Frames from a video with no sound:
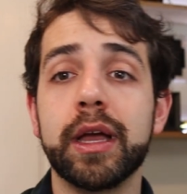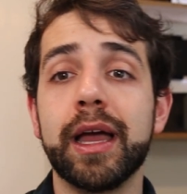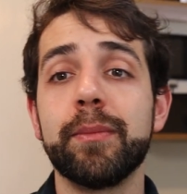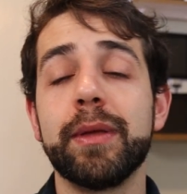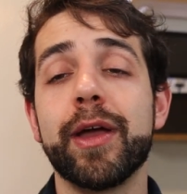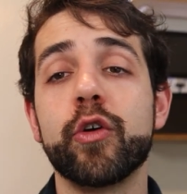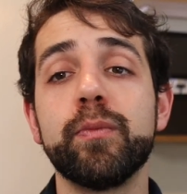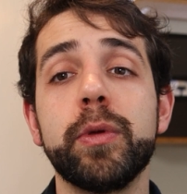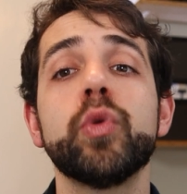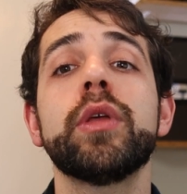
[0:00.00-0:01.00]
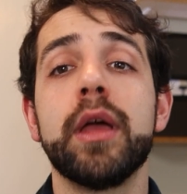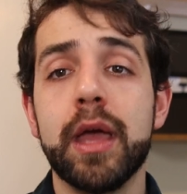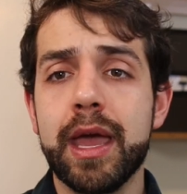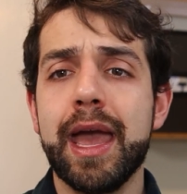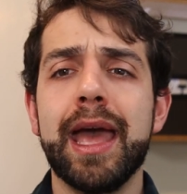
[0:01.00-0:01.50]
come in my computer
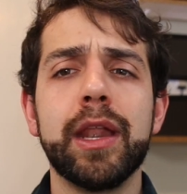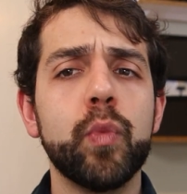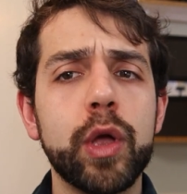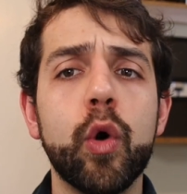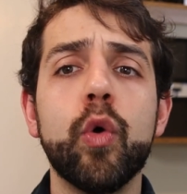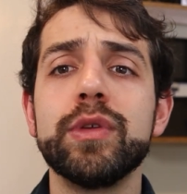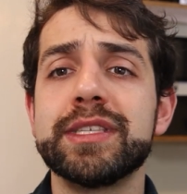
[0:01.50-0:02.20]
and we go